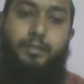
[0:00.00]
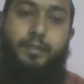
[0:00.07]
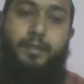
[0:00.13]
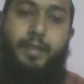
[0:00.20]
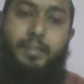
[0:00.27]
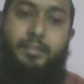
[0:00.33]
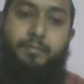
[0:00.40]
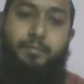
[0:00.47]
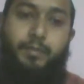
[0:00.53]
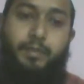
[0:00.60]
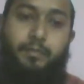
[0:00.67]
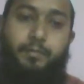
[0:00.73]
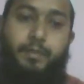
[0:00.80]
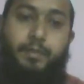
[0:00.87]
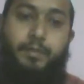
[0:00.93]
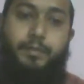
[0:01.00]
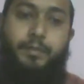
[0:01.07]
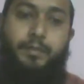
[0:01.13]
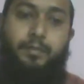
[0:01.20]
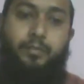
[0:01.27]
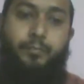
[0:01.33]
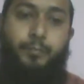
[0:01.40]
then experiments,
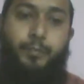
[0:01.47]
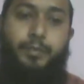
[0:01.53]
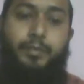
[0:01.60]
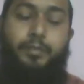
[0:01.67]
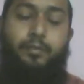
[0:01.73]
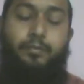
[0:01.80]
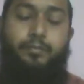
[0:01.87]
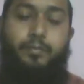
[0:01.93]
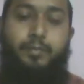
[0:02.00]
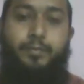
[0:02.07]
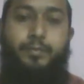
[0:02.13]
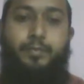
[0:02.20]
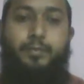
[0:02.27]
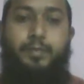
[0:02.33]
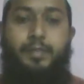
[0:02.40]
and repeated observation